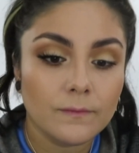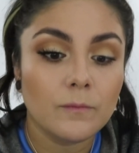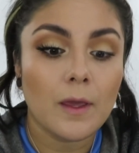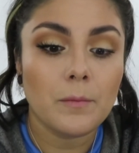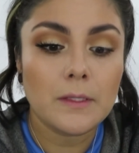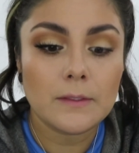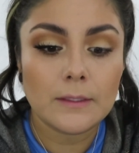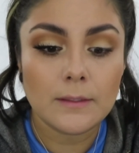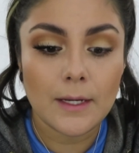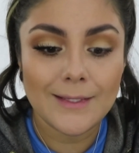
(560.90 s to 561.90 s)
That means
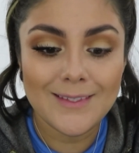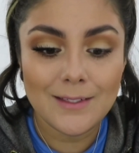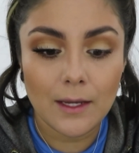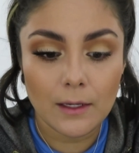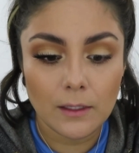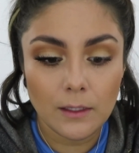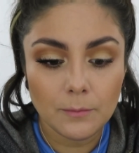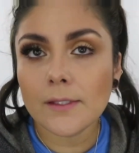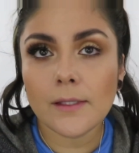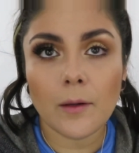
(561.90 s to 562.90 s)
it's nice and
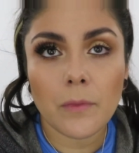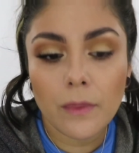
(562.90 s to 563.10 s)
tacky. Same